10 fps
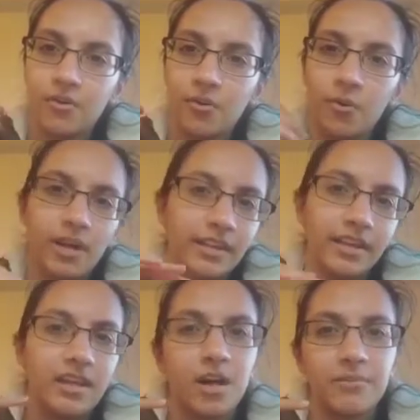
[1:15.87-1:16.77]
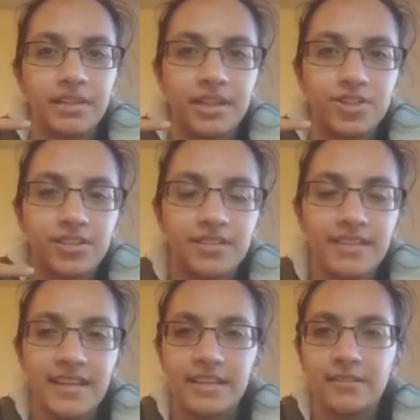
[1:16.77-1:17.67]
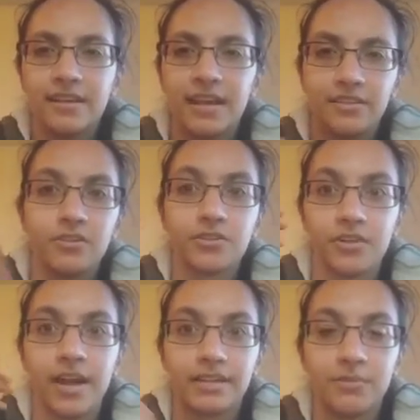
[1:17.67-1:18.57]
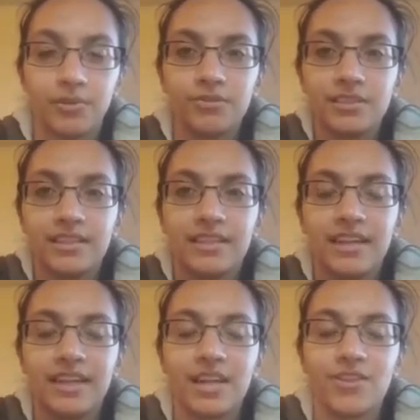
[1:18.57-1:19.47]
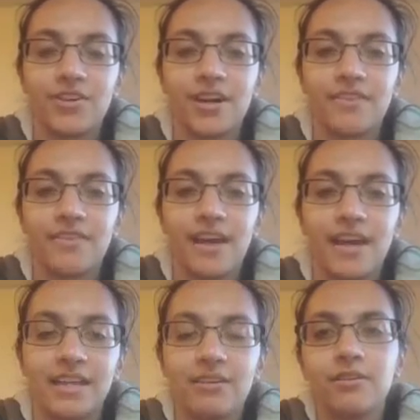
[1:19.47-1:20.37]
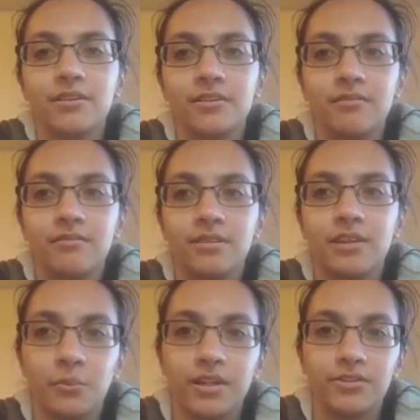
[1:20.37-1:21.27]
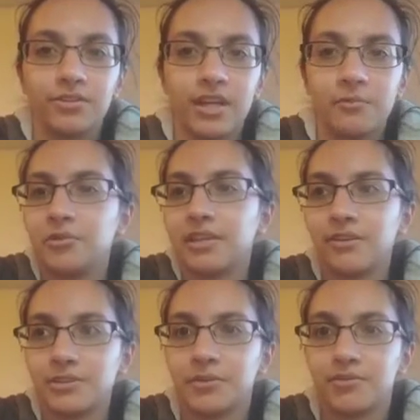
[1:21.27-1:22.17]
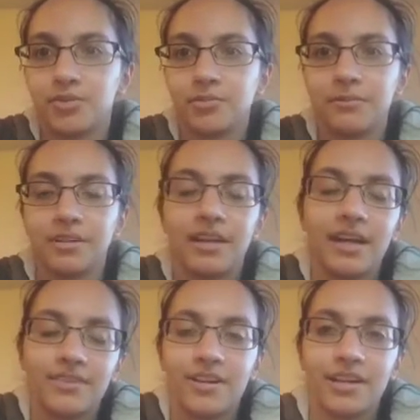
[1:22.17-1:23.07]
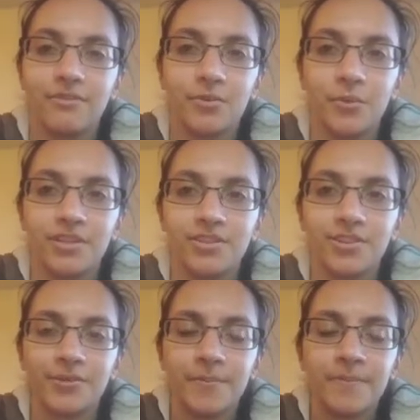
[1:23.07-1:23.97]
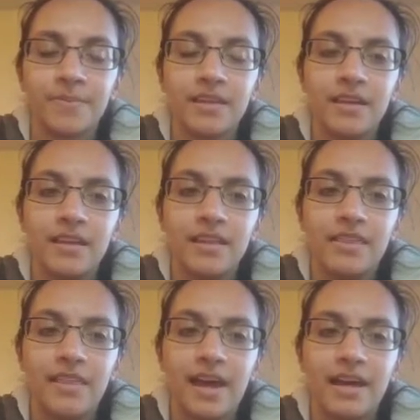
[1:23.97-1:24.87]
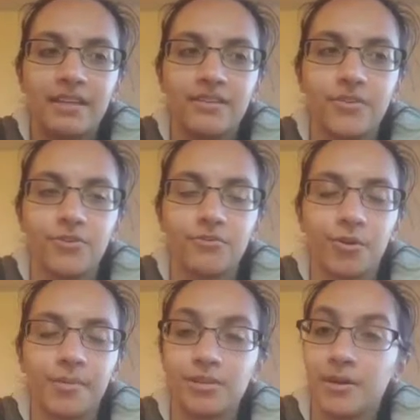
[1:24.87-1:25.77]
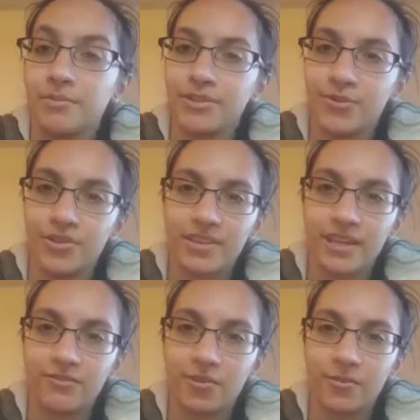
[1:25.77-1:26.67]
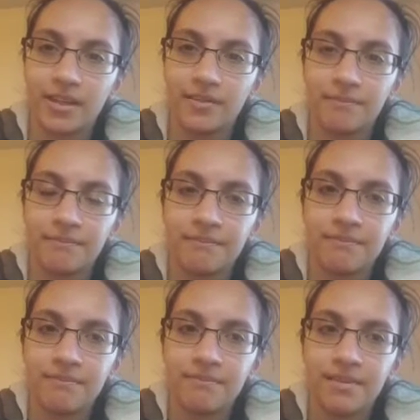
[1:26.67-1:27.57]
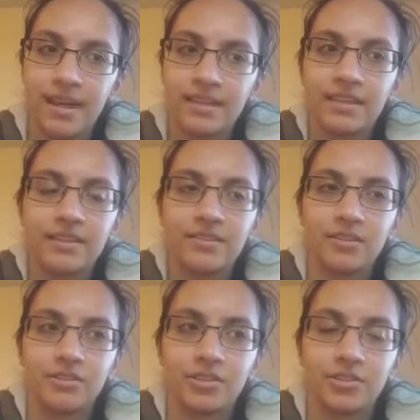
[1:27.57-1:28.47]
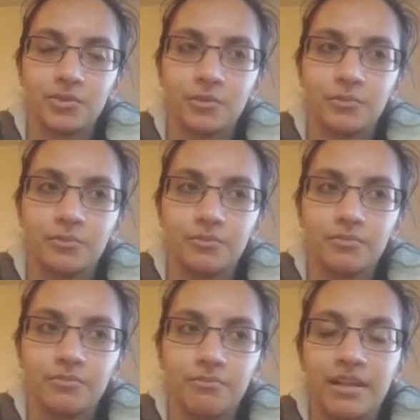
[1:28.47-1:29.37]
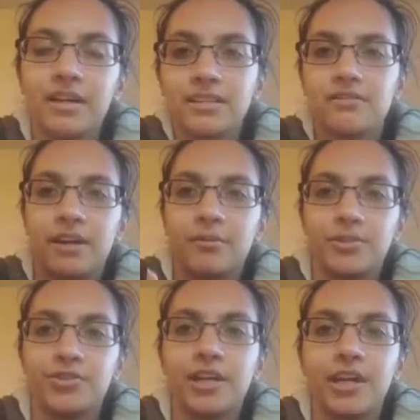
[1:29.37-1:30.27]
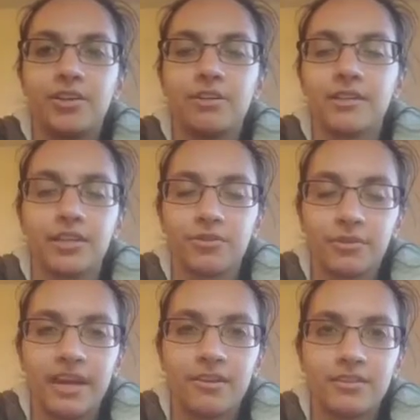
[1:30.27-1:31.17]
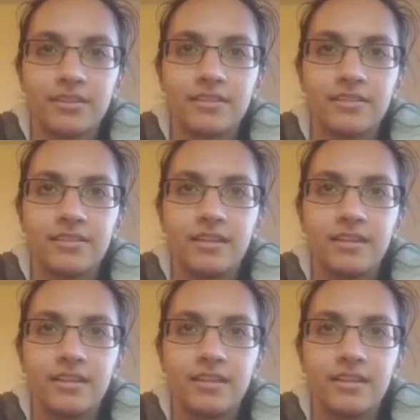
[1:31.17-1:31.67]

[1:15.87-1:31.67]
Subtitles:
oily combination skin and also acne prone skin, and I thought that even in winter time, well now it's almost spring, but I thought even in winter that those formulas might be too thick for me. And then also, because of how much you're getting, you get like 3 ounces,